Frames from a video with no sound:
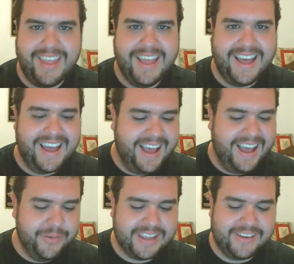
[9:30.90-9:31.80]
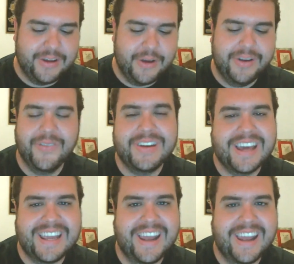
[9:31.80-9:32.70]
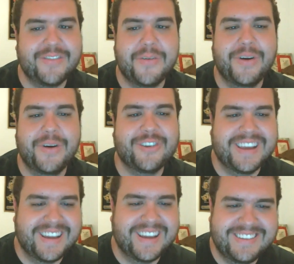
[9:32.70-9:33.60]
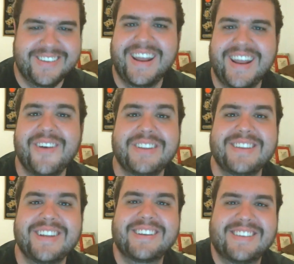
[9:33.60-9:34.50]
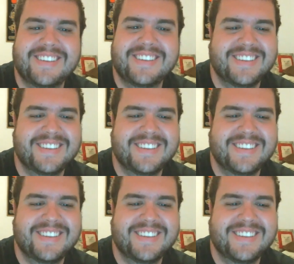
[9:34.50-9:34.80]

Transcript: was like, dude, we got to get off commercial. I got to see what happens next.